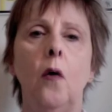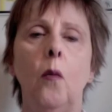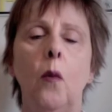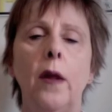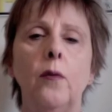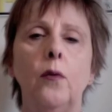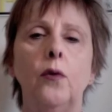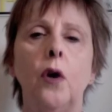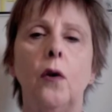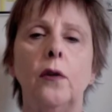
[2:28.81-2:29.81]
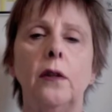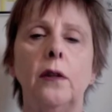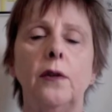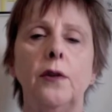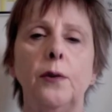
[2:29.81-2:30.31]
whether or not
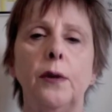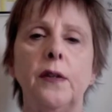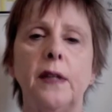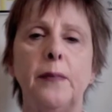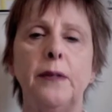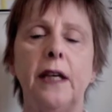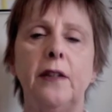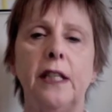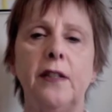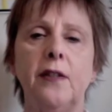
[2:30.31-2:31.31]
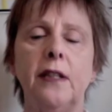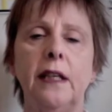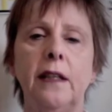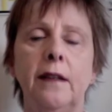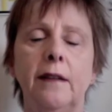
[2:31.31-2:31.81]
to accept our destiny.